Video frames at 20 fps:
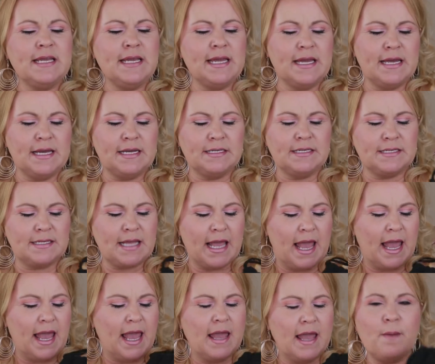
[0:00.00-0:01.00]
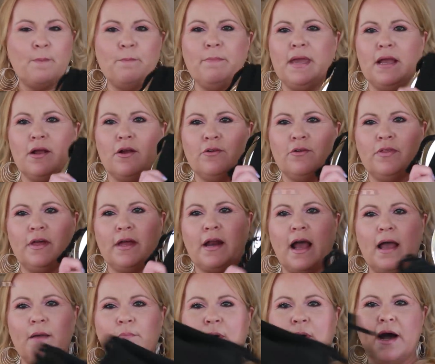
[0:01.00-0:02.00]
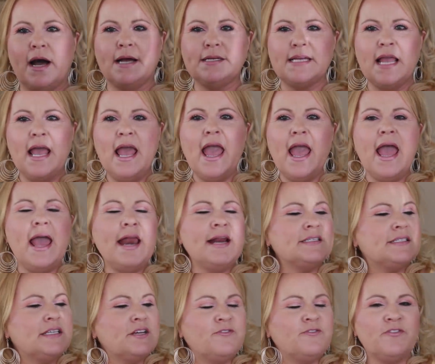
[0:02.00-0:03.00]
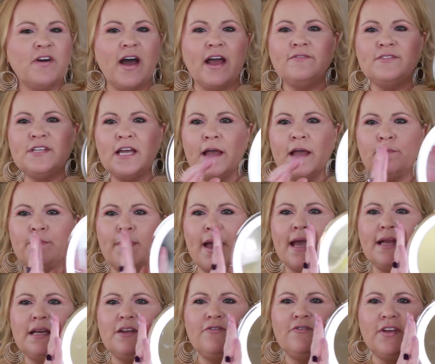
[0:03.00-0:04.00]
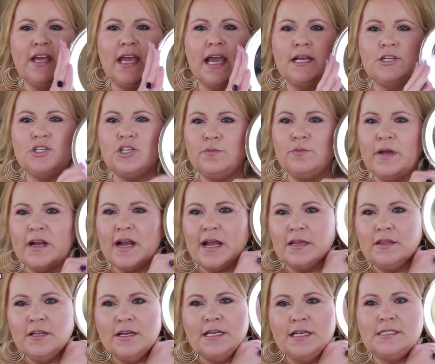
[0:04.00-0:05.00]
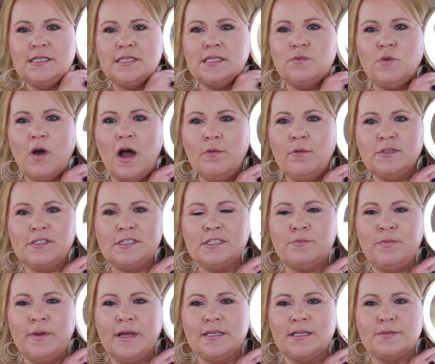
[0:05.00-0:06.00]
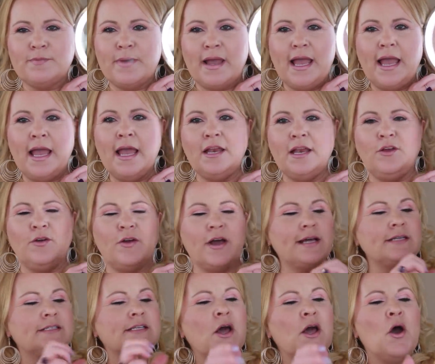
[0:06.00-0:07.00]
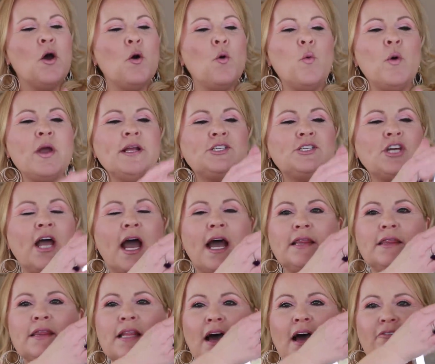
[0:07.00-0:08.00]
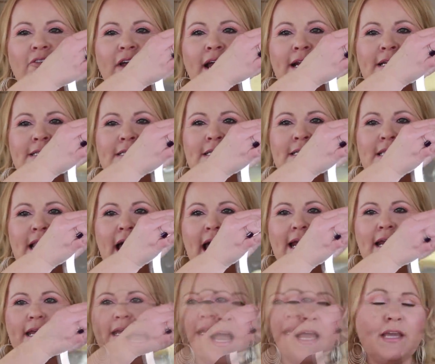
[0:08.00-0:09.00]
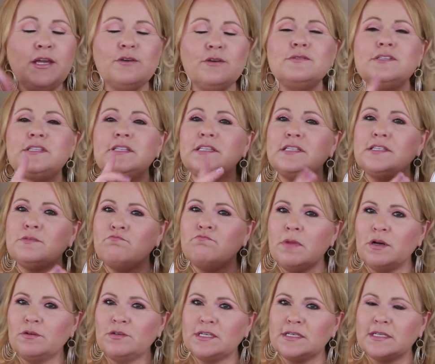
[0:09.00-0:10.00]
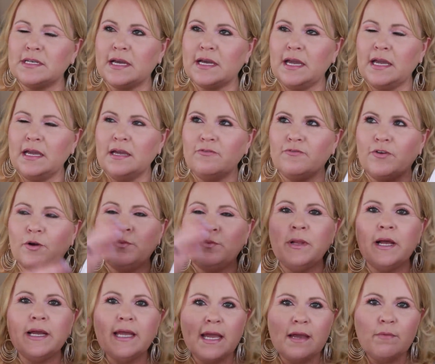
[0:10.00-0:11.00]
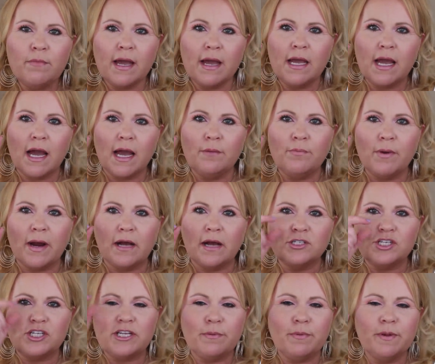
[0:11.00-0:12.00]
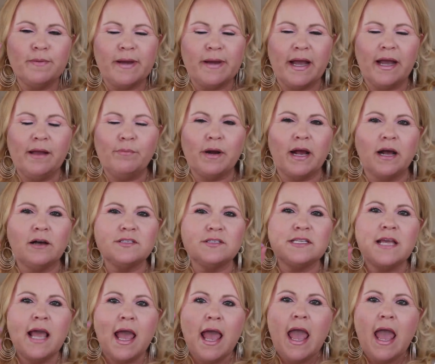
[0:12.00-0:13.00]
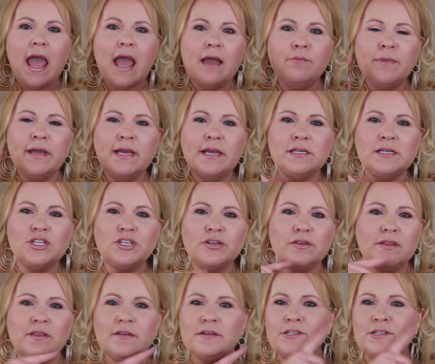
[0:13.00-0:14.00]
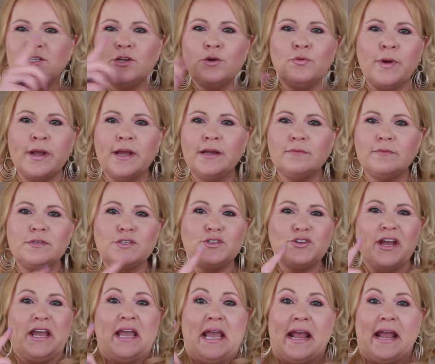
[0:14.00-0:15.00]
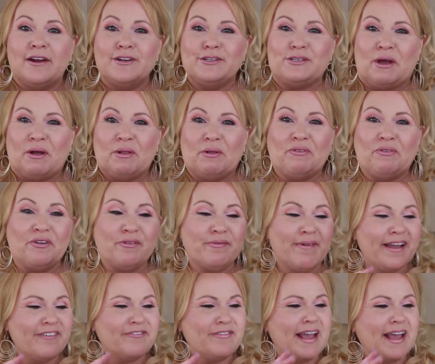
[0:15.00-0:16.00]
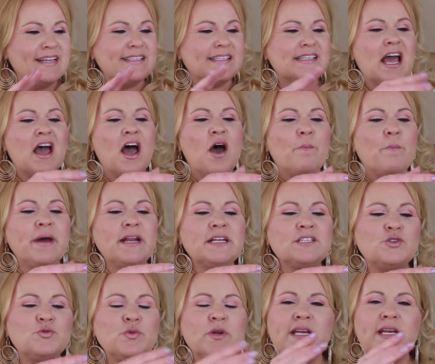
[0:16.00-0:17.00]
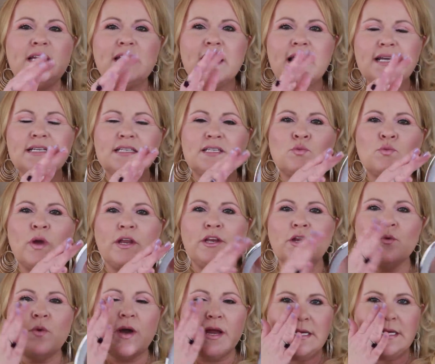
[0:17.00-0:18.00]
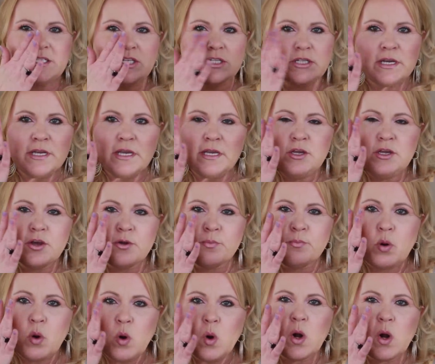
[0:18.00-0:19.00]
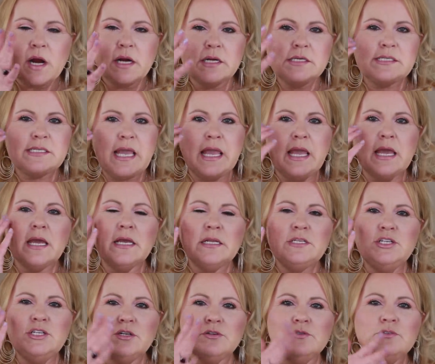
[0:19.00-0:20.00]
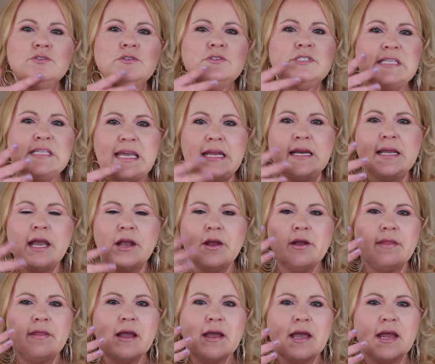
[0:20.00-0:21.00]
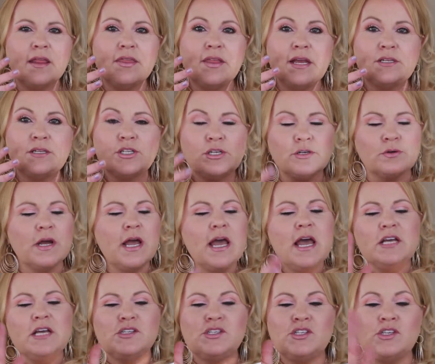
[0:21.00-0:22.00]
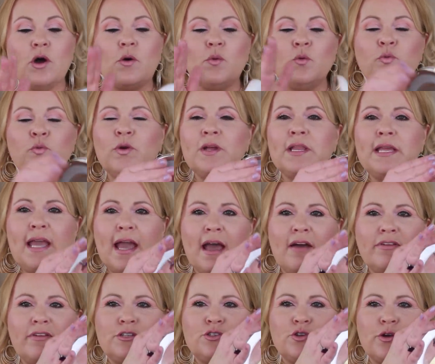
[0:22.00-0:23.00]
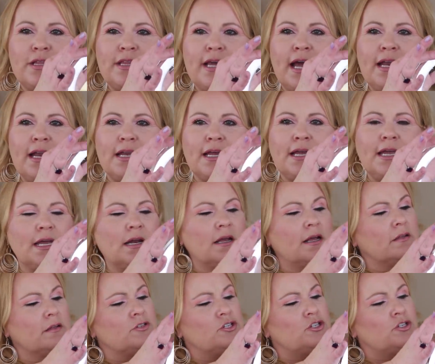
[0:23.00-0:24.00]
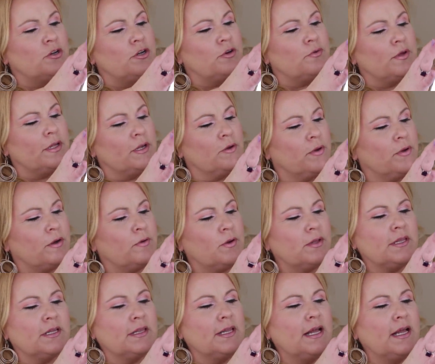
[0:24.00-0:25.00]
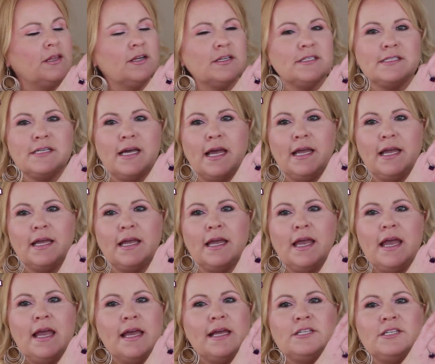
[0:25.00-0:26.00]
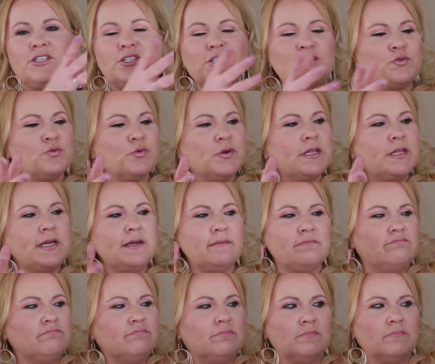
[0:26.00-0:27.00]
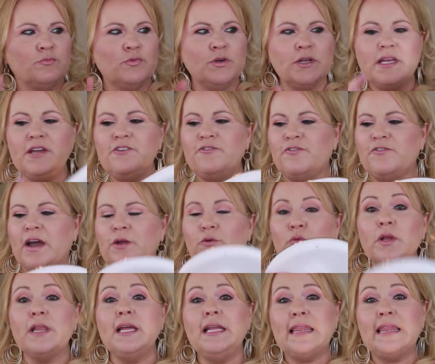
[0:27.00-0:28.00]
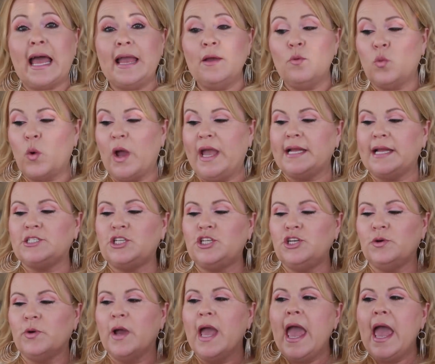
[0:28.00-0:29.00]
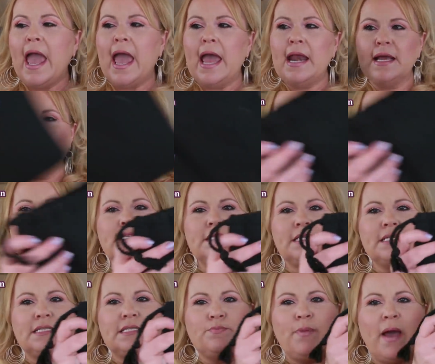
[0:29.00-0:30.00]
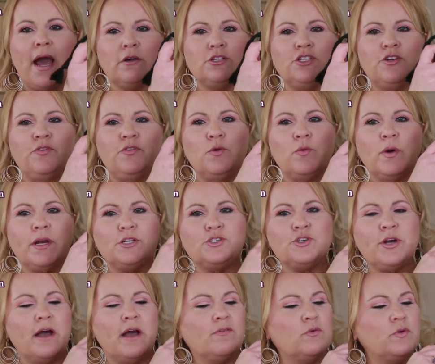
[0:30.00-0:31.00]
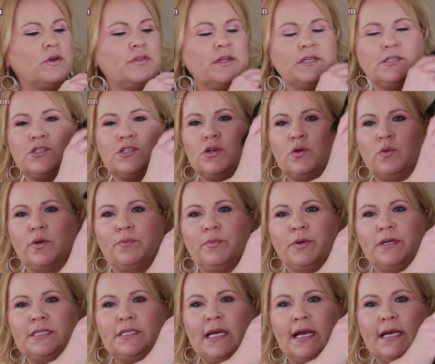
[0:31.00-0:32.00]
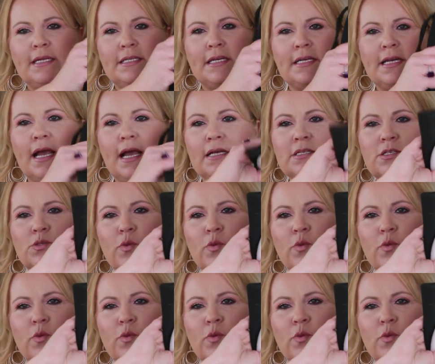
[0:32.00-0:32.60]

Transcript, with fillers: is a mirror that I bought, and it's a five-time magnification mirror, and look, it's as, almost as big as my head, you guys, which I love, and it's lighted. I use this mostly for plucking my eyebrows, shaping my eyebrows, and making sure that there's no random stray hairs all over my face, but it's really nice when you're wanting to look at your pores and, you know, skincare and that kind of thing too. So really have enjoyed that, and again, I'll show you really quick what the light looks like. It's just really, really fun, really lightweight too. And it comes in this pouch if you want to travel with it, so it would protect it as